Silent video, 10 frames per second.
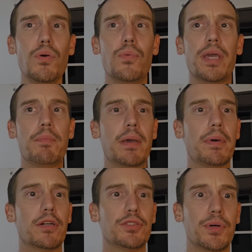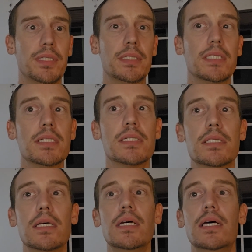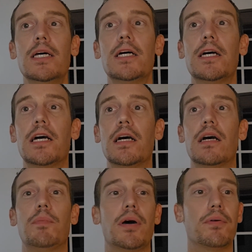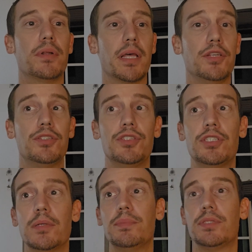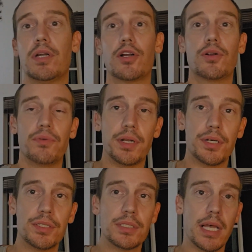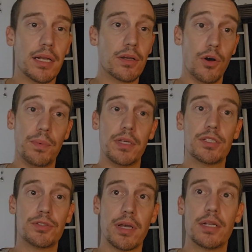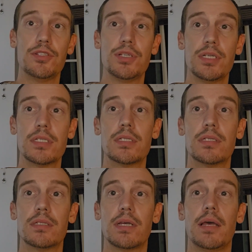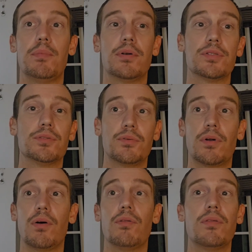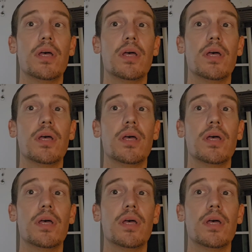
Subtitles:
we can make better choices about our relationships and our careers and coping strategies and personal growth.